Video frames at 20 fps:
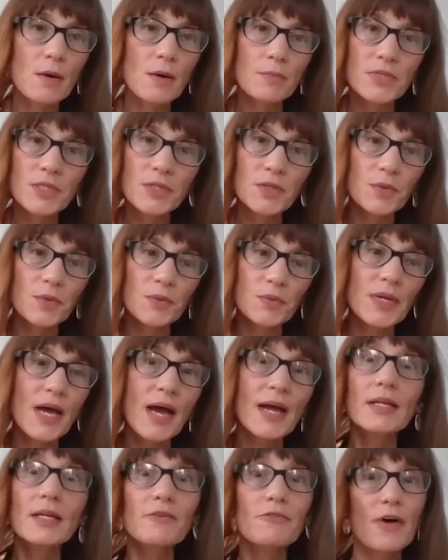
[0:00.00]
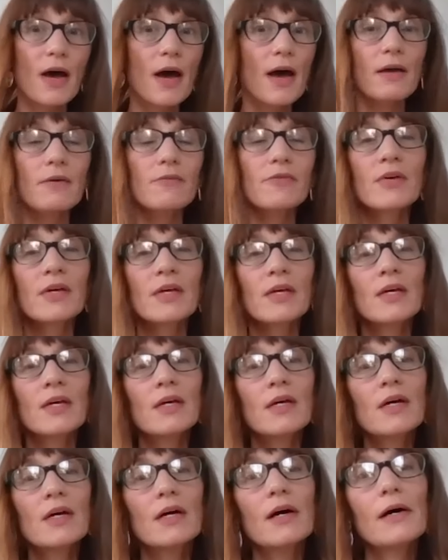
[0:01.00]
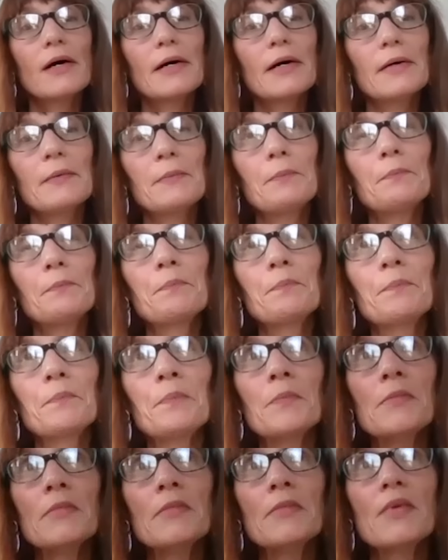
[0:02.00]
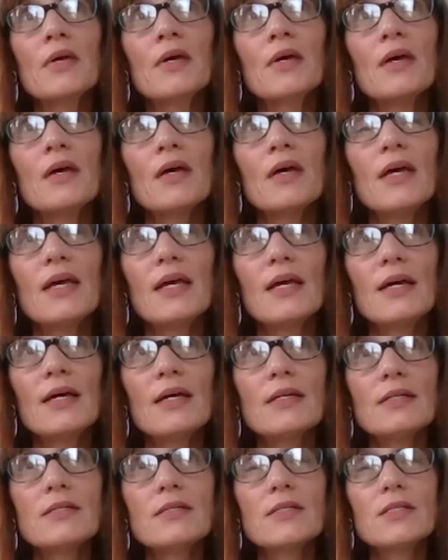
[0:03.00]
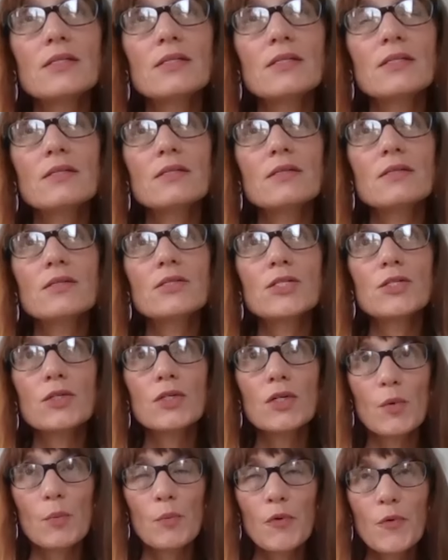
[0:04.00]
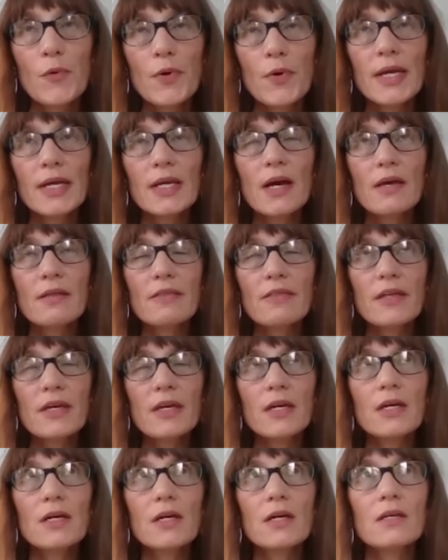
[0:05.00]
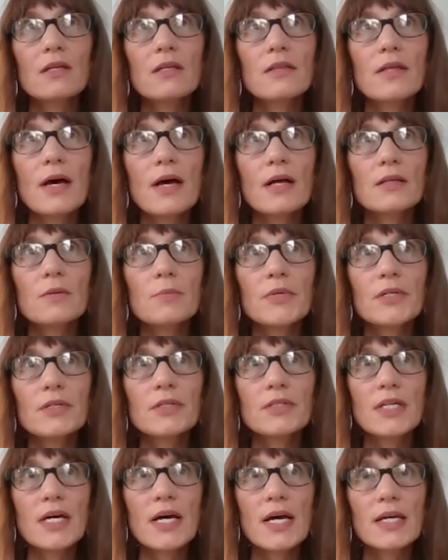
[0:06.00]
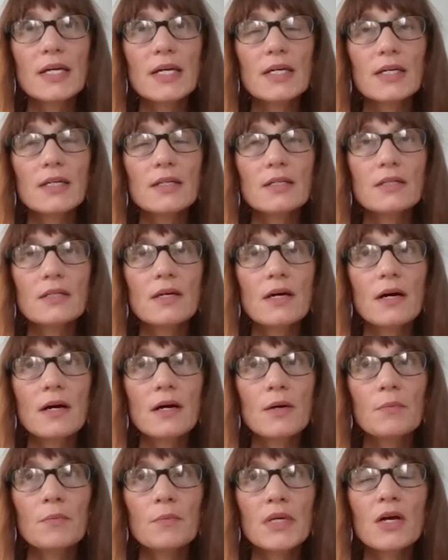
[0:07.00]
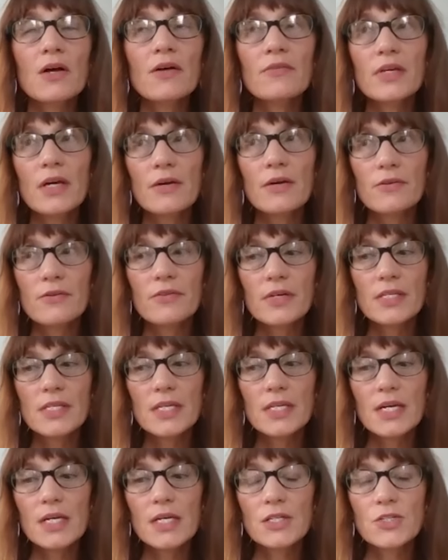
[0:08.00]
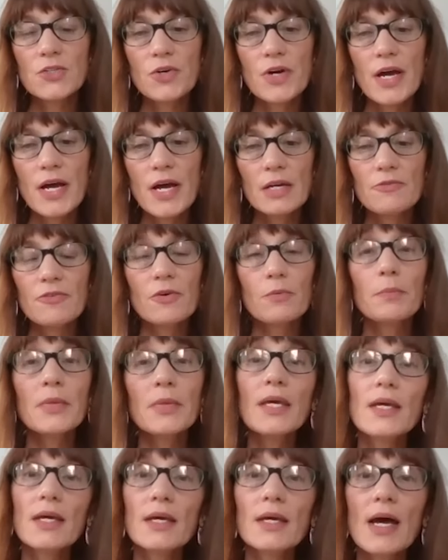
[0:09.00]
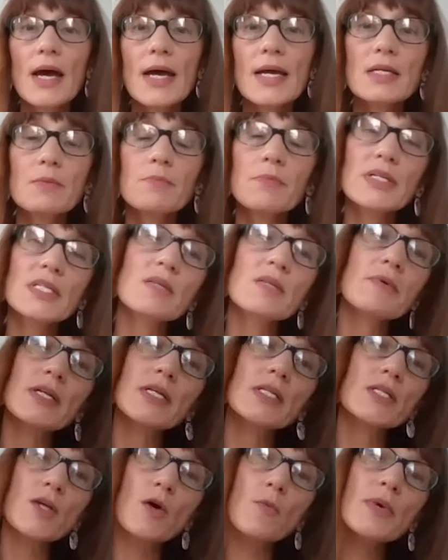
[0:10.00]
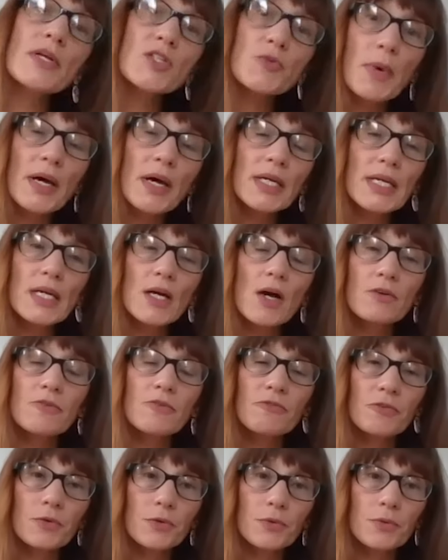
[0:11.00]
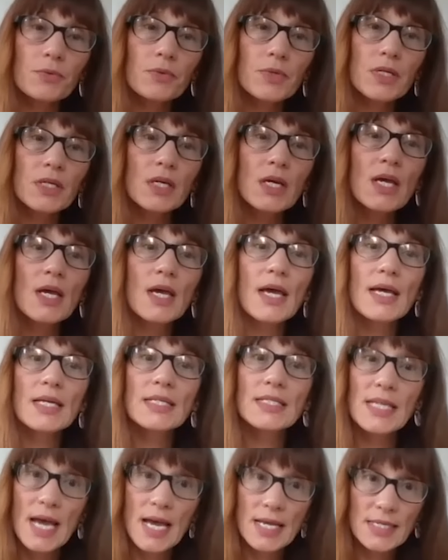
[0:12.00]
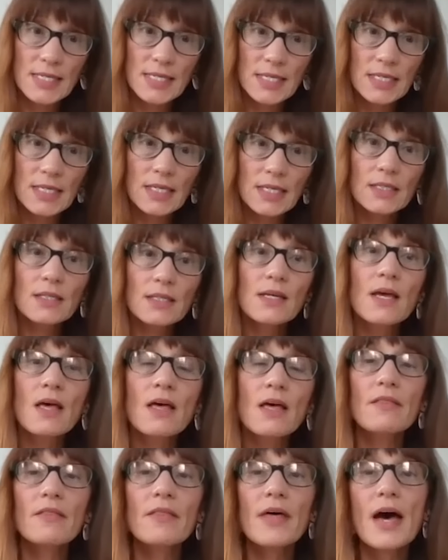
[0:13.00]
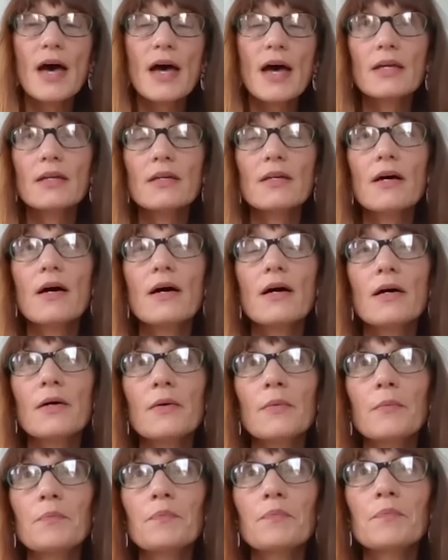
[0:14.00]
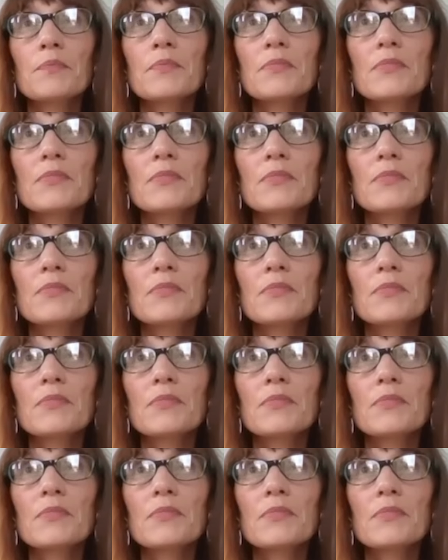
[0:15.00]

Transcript: up to 95 um, and to your point i think the elemental diet um, and all the other things that i had tried for me i had been spending so much money on food and testing that um,